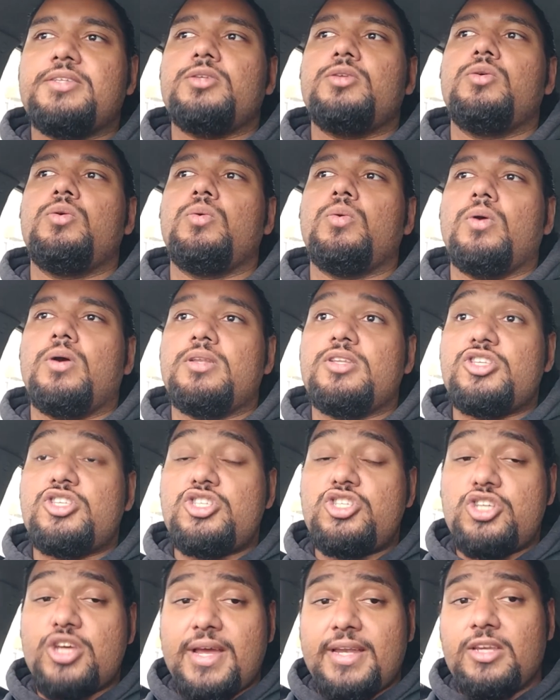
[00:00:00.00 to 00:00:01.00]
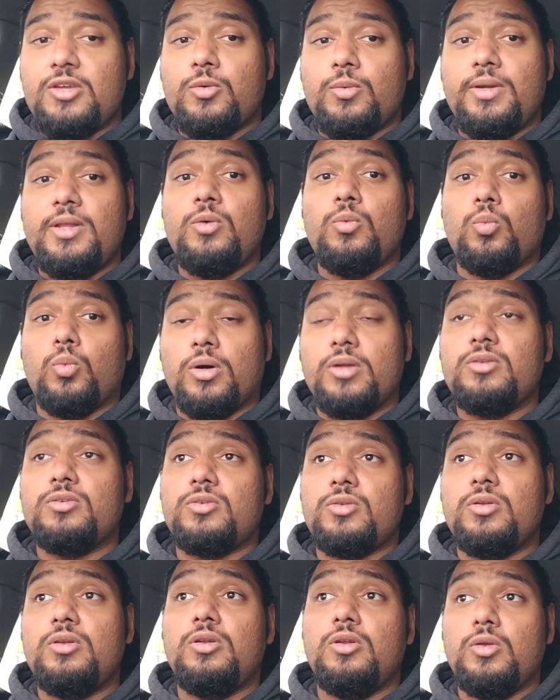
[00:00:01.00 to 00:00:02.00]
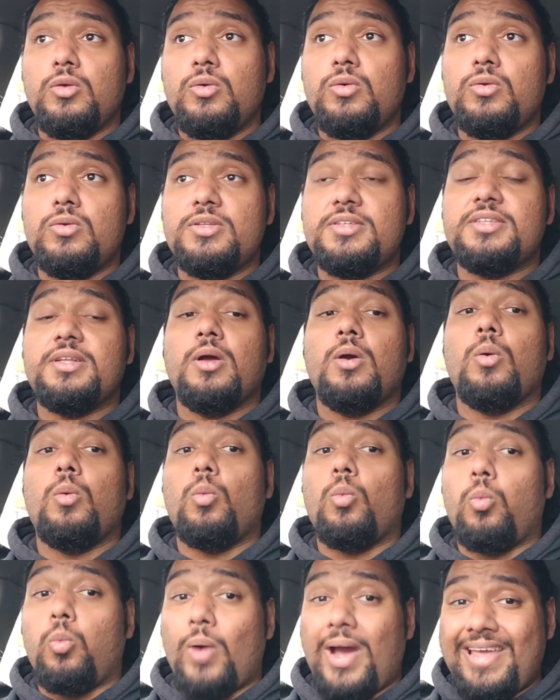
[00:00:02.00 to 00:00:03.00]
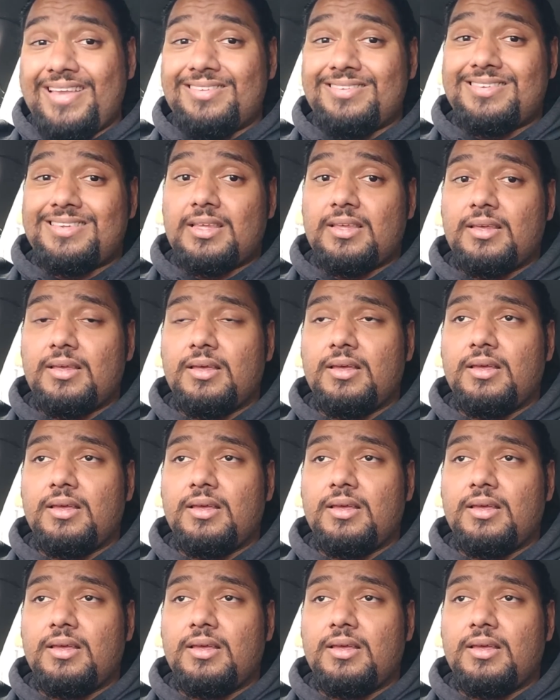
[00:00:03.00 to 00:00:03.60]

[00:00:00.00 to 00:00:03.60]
you genuinely want to lose weight,